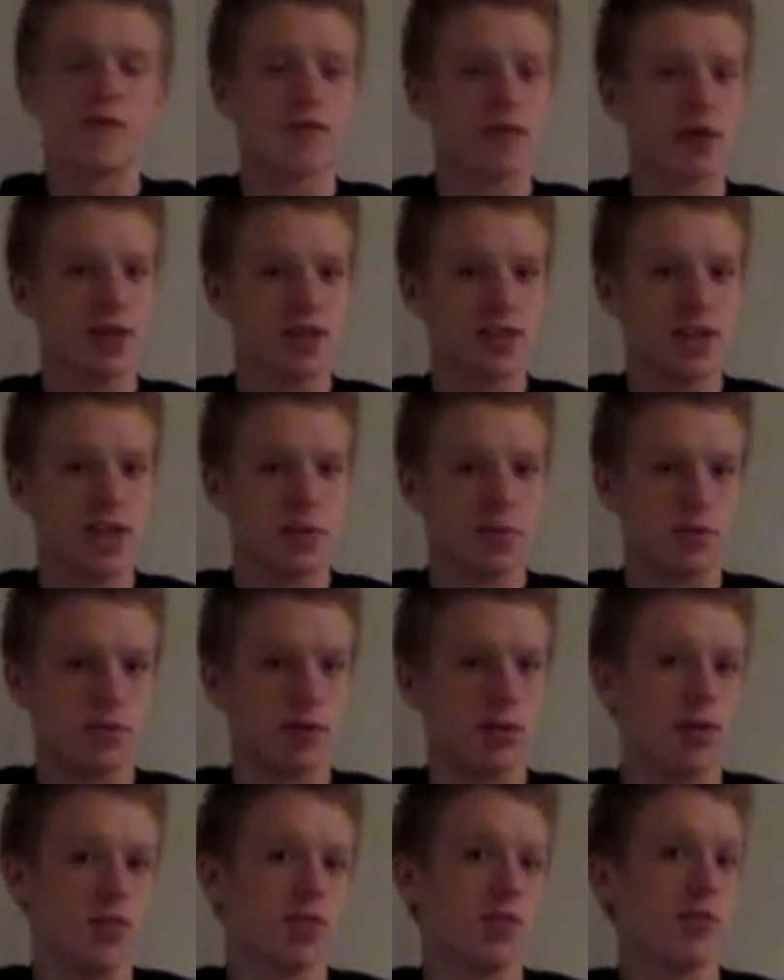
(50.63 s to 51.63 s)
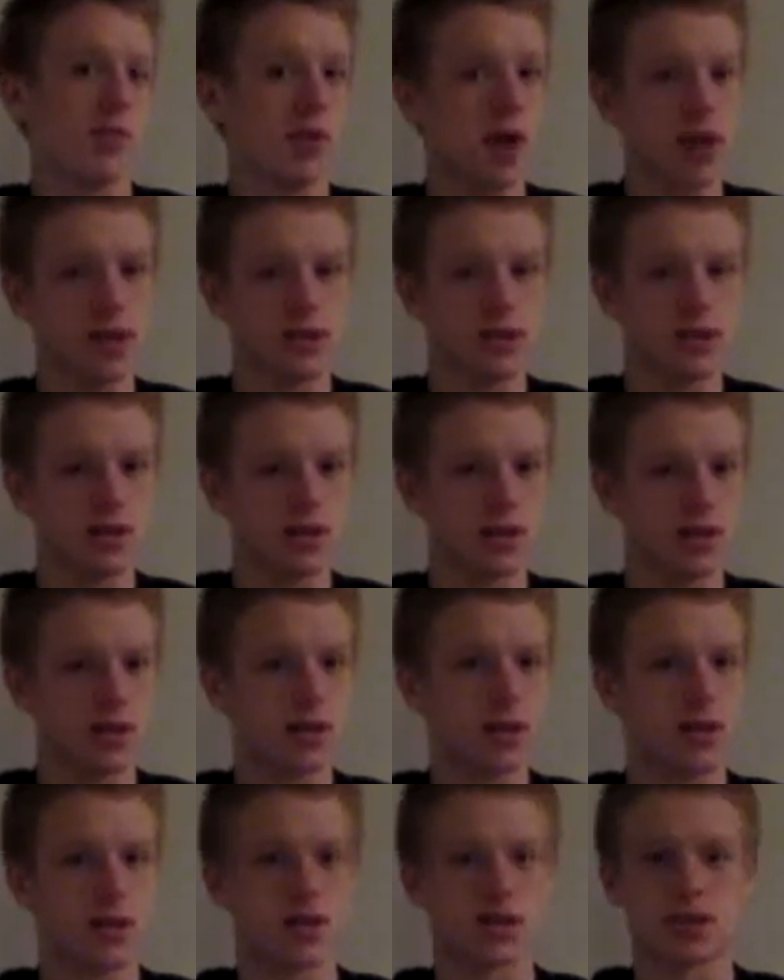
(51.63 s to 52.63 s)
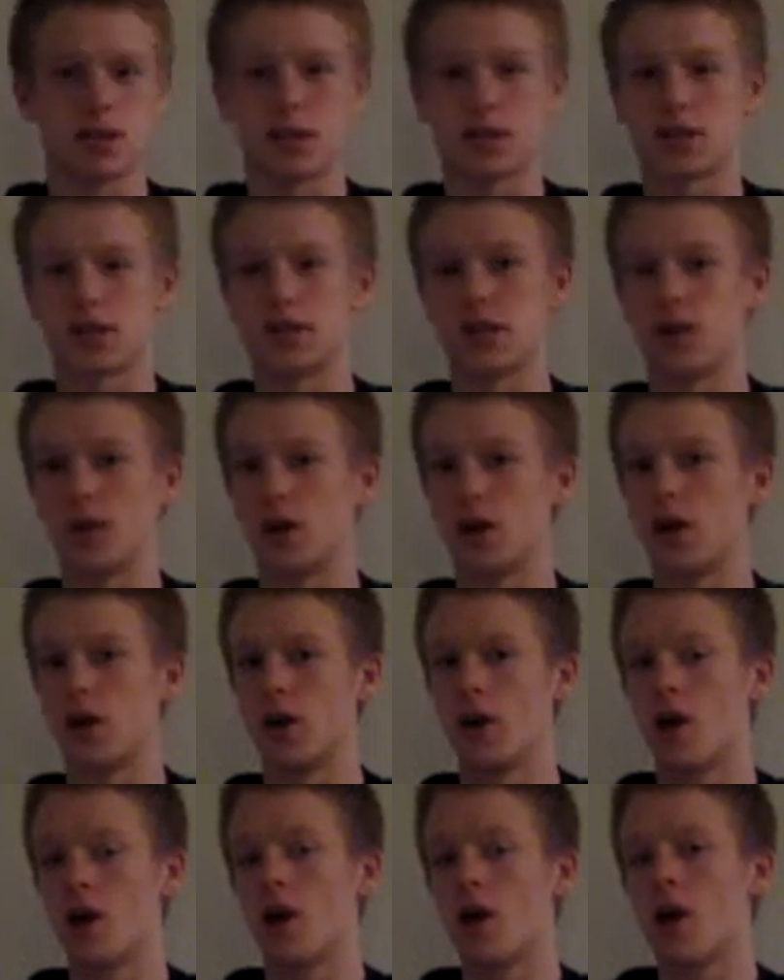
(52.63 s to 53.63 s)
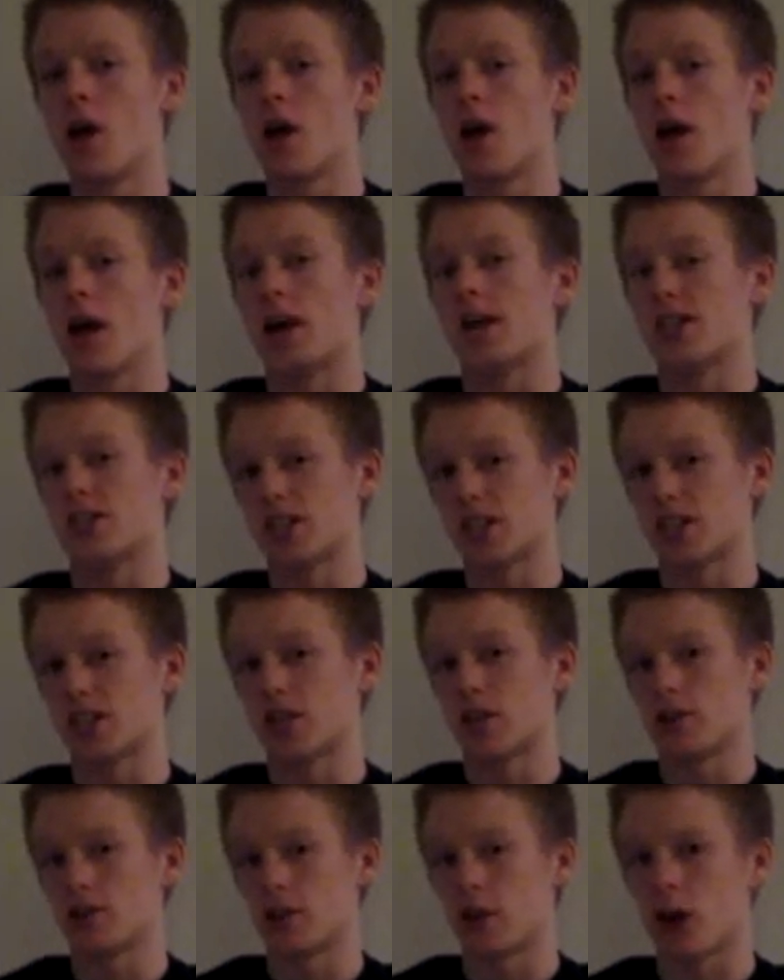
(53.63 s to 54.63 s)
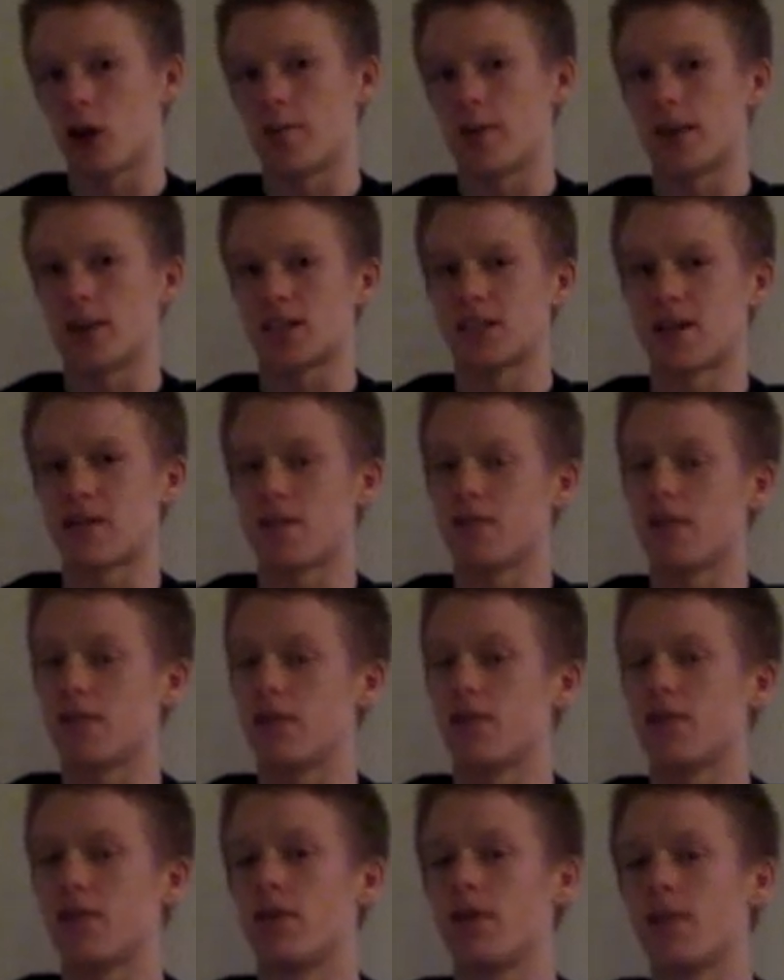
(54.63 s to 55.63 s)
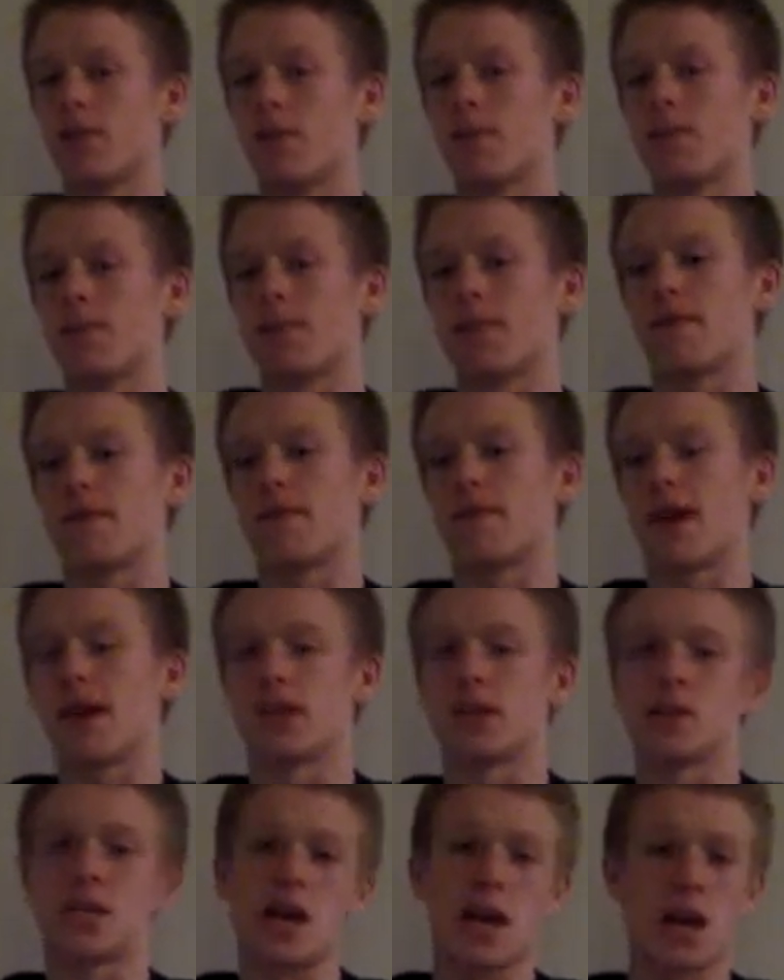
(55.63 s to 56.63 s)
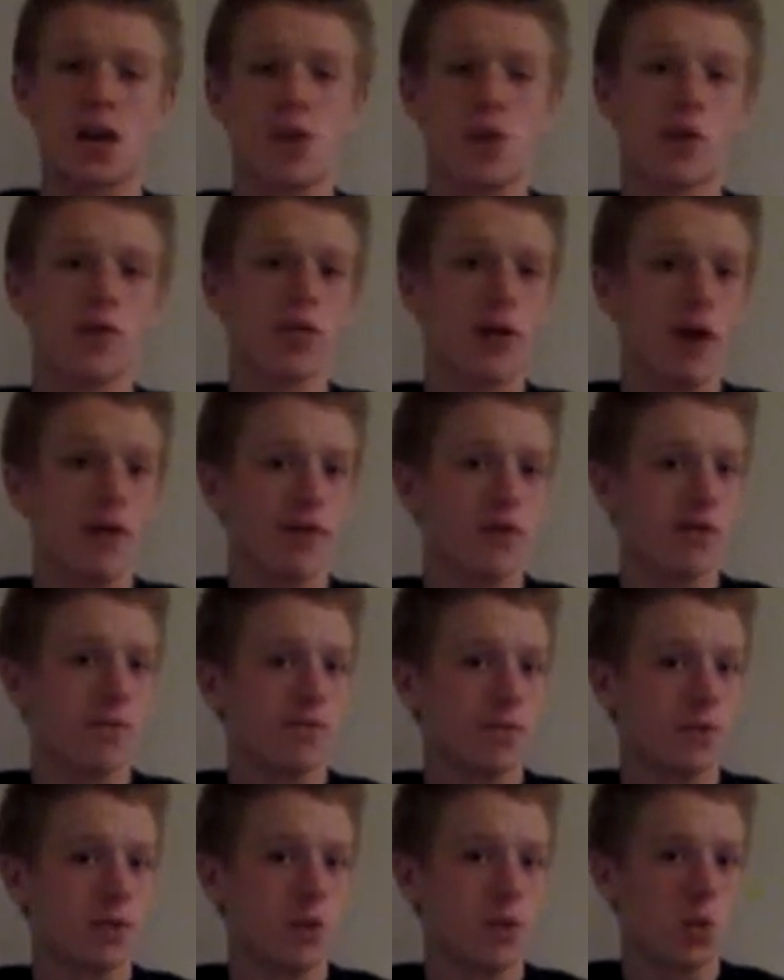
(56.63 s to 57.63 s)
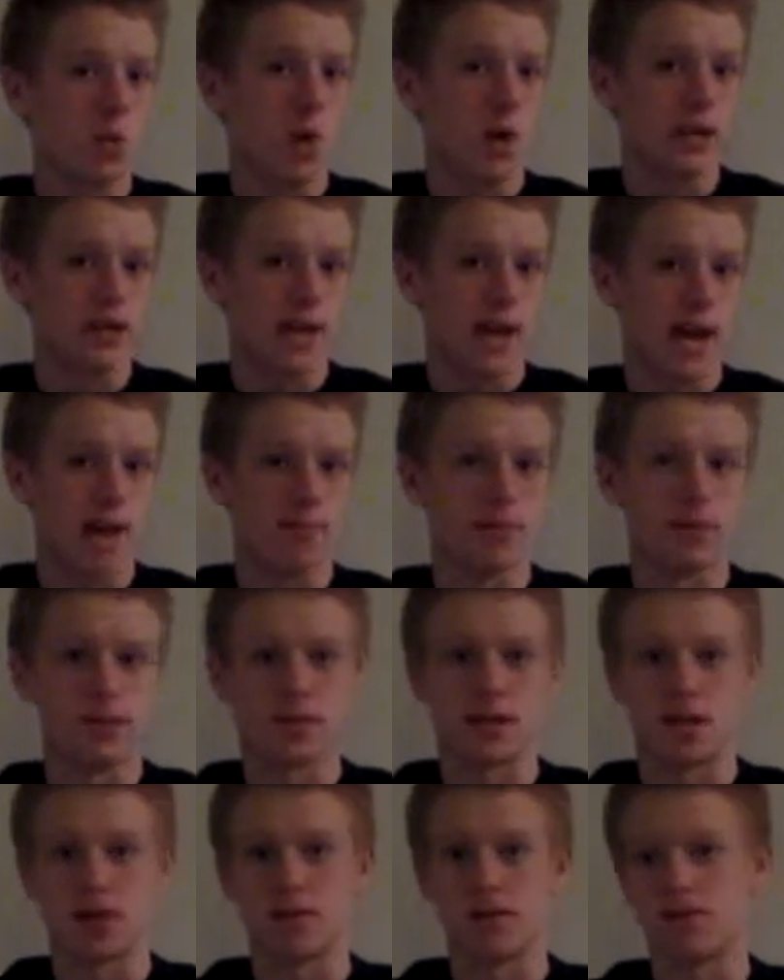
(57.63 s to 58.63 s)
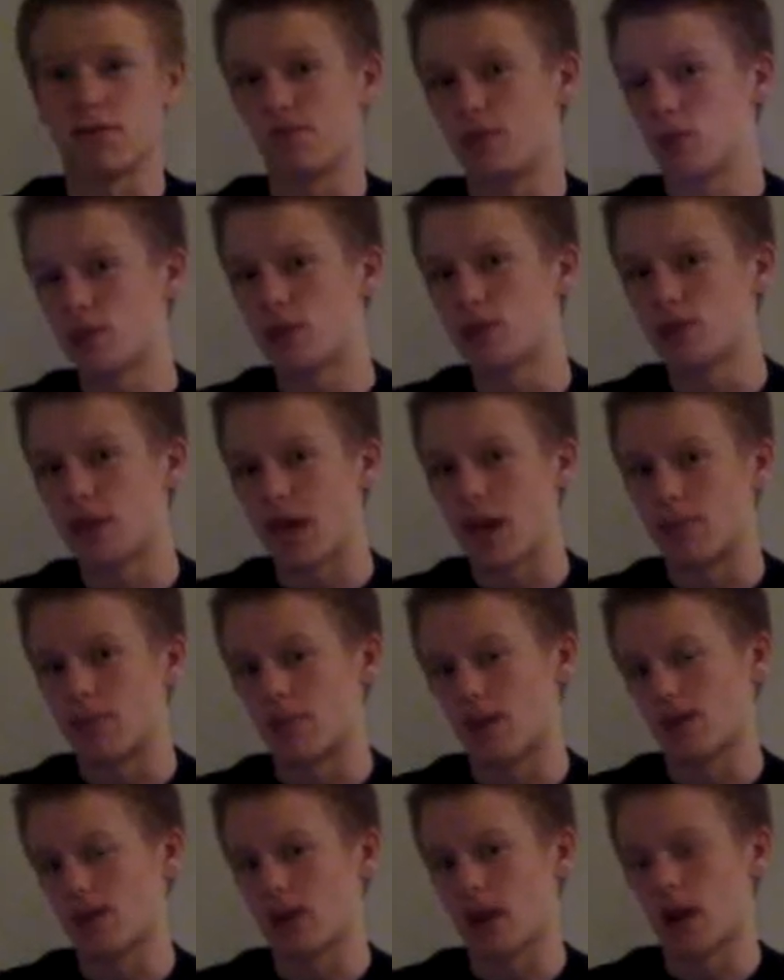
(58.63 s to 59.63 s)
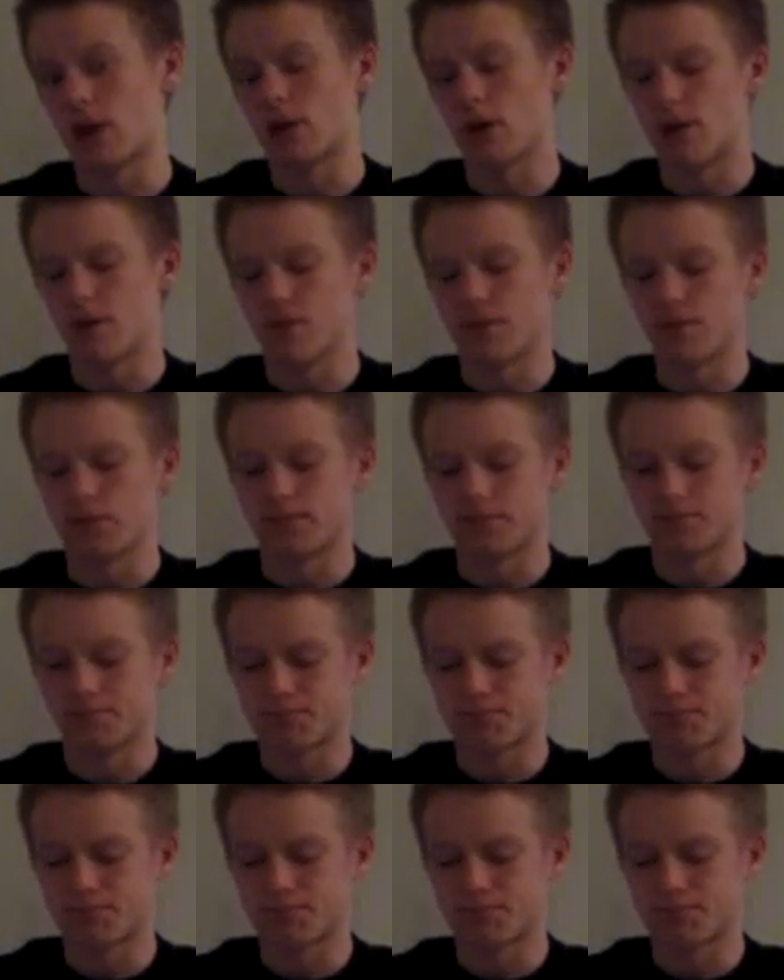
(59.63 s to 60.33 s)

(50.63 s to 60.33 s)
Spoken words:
For example, the President is elected to a 6-year term, except for the fact that they can only run one time instead of 2 times, as in our government.